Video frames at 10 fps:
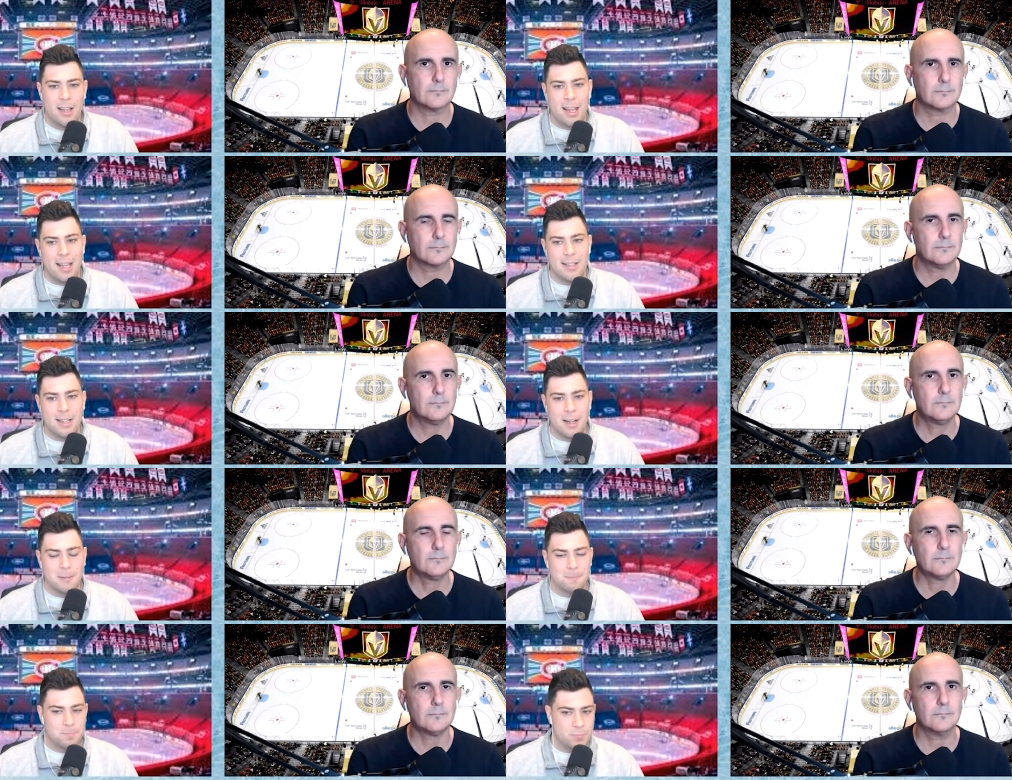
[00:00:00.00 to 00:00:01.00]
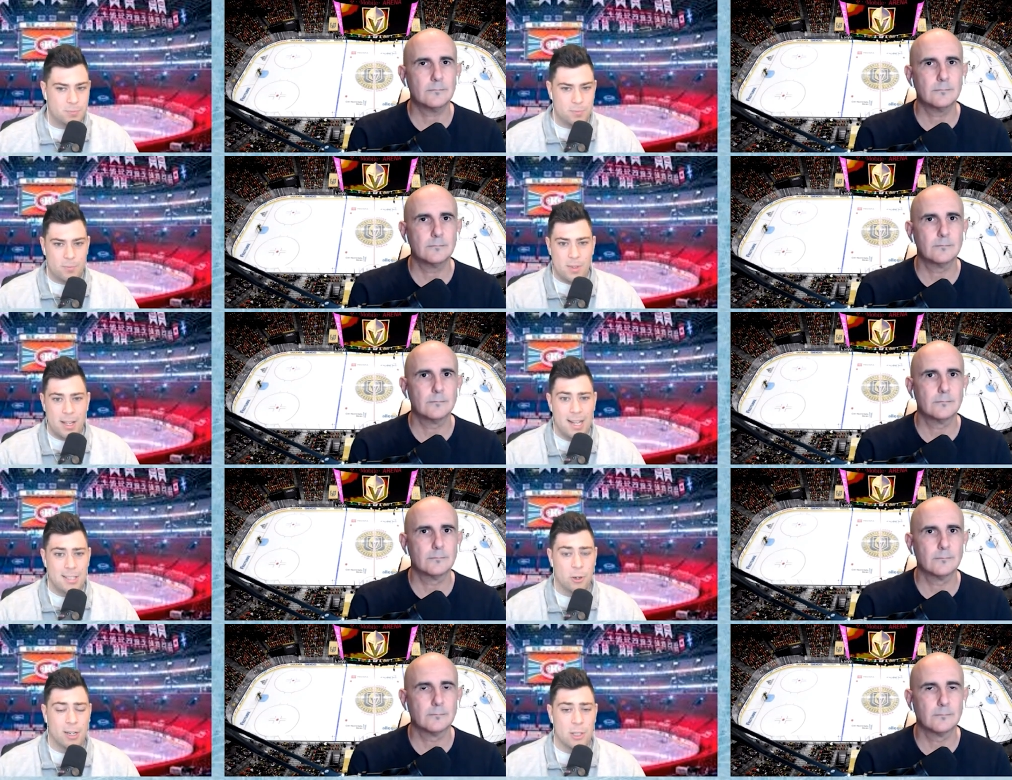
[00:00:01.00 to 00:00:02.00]
Speaker 1: And uh,
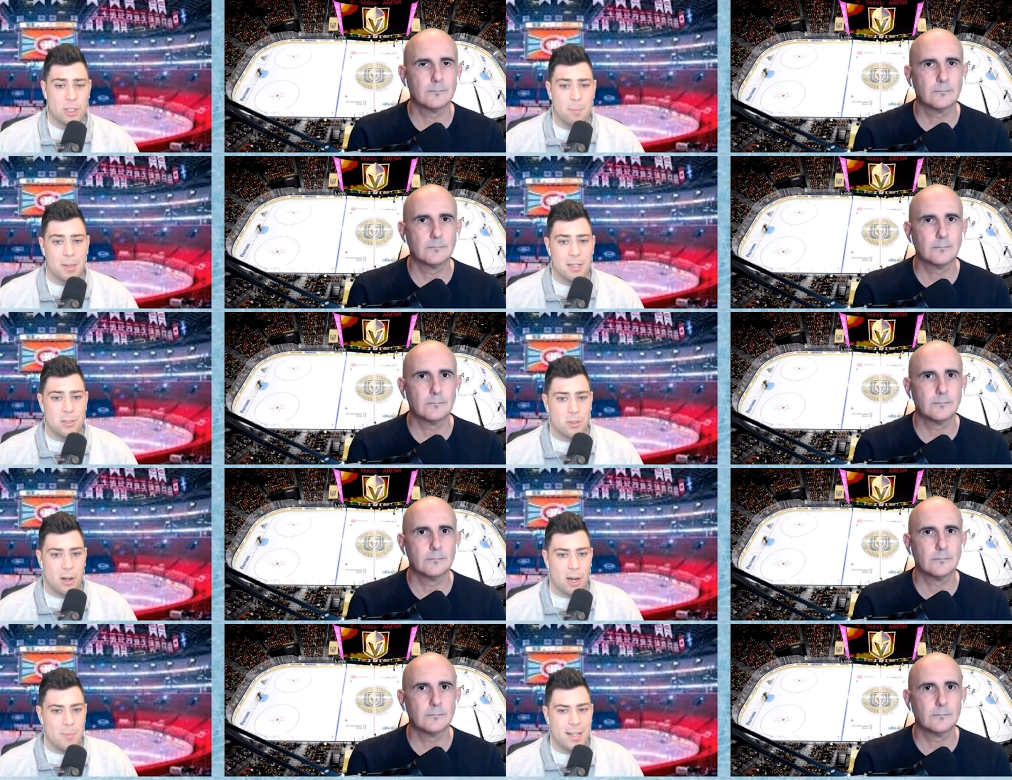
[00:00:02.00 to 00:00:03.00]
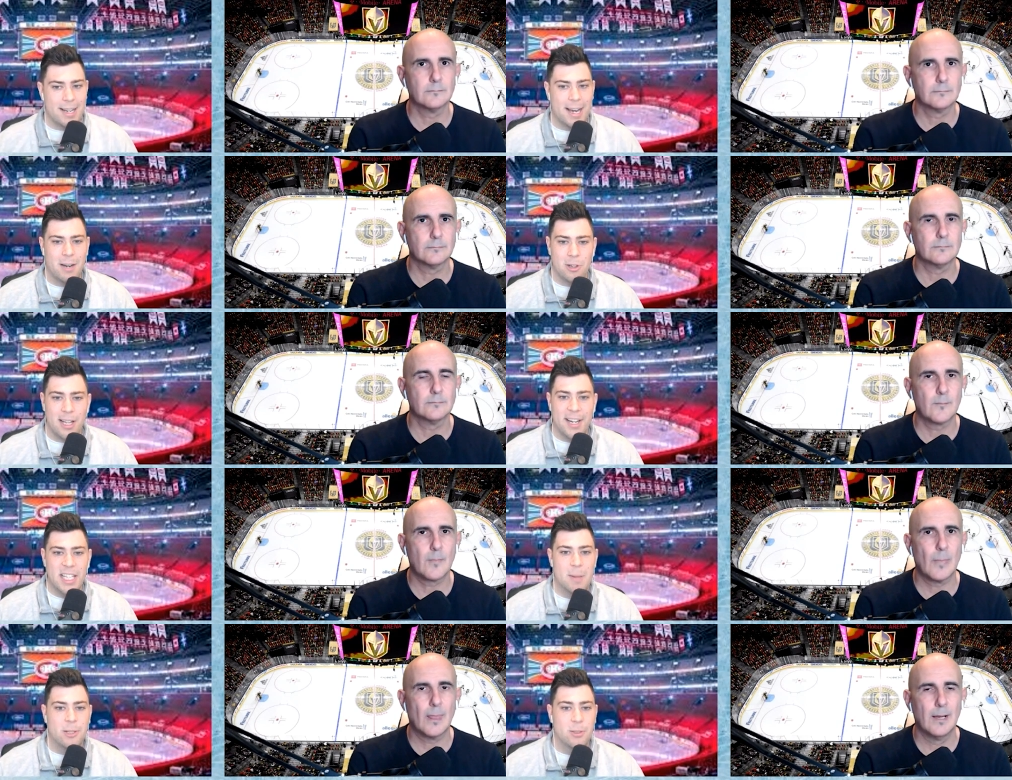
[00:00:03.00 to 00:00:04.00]
as you're going to jump into, Carm, they kind of relied on
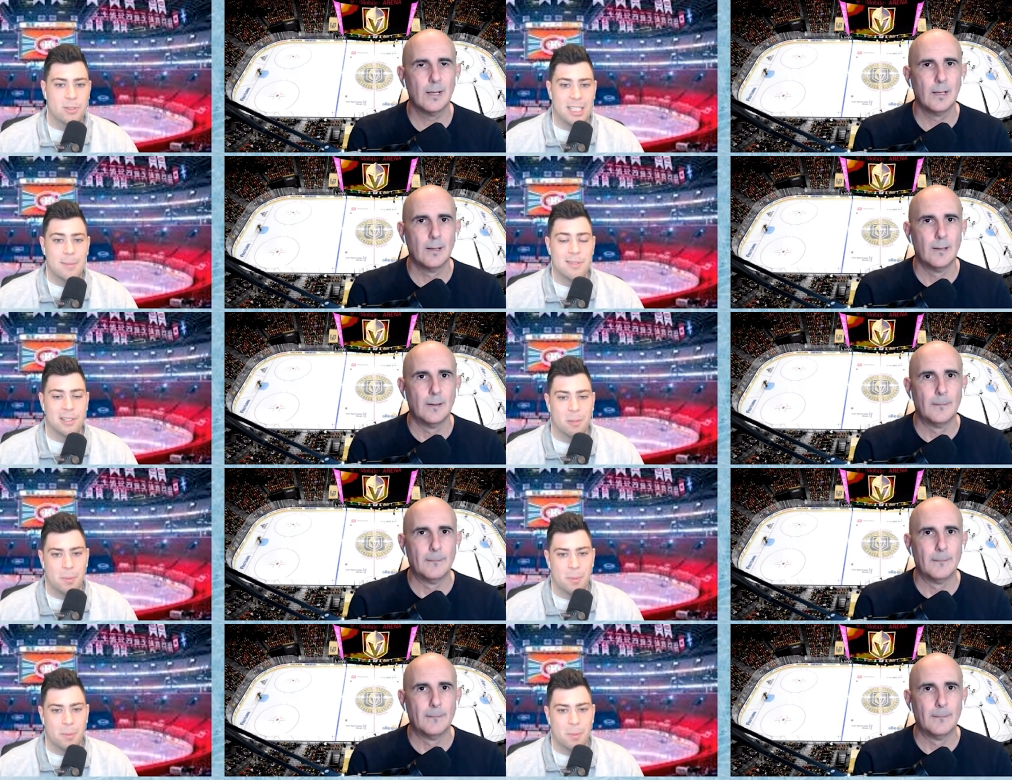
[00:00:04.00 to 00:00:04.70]
special teams a little